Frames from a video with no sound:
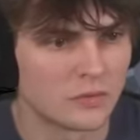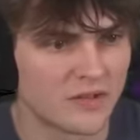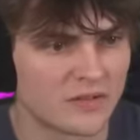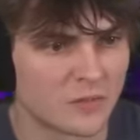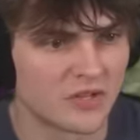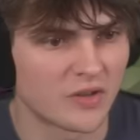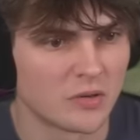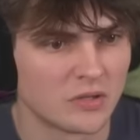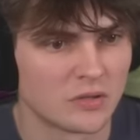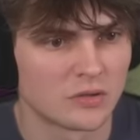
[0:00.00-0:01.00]
yeah, he's coming, he's coming.
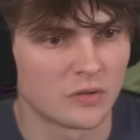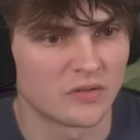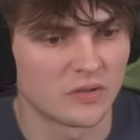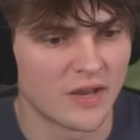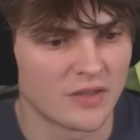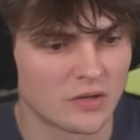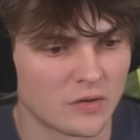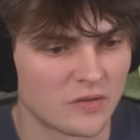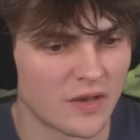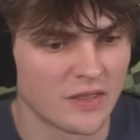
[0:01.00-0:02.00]
Go into the nether, go
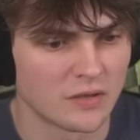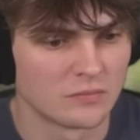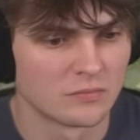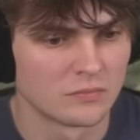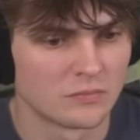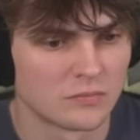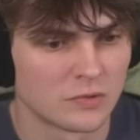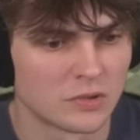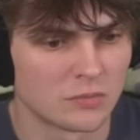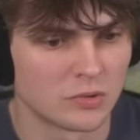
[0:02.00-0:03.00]
into the nether.
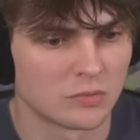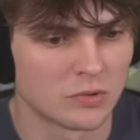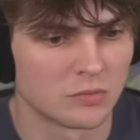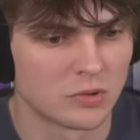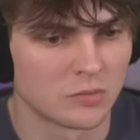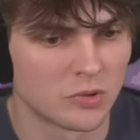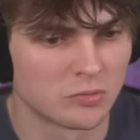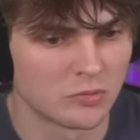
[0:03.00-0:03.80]
Come on, come on, come on, come on,